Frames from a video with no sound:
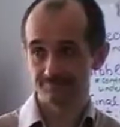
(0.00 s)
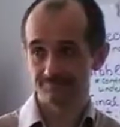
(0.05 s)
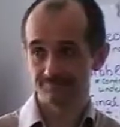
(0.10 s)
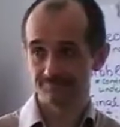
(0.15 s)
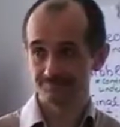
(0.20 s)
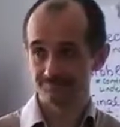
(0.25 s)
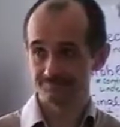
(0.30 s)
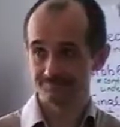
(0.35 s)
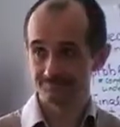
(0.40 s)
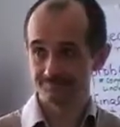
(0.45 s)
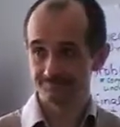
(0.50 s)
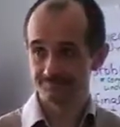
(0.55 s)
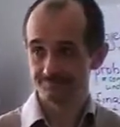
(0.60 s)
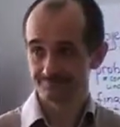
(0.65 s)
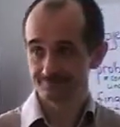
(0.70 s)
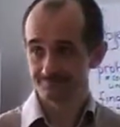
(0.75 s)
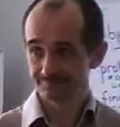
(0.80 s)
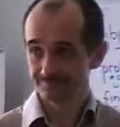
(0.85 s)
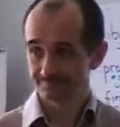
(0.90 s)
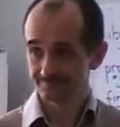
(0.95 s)

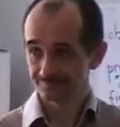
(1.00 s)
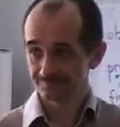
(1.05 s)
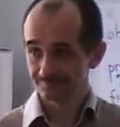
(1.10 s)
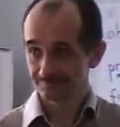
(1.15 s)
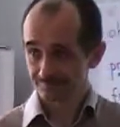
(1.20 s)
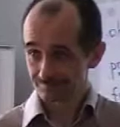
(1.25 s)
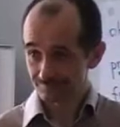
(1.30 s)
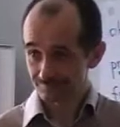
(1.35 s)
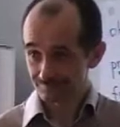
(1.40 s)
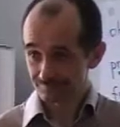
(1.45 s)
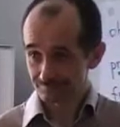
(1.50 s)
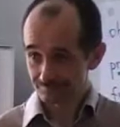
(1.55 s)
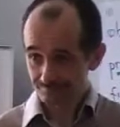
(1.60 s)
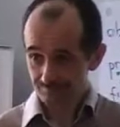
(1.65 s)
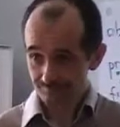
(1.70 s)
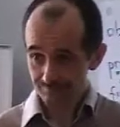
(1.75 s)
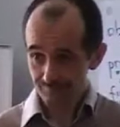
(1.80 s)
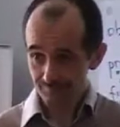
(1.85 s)
[no speech]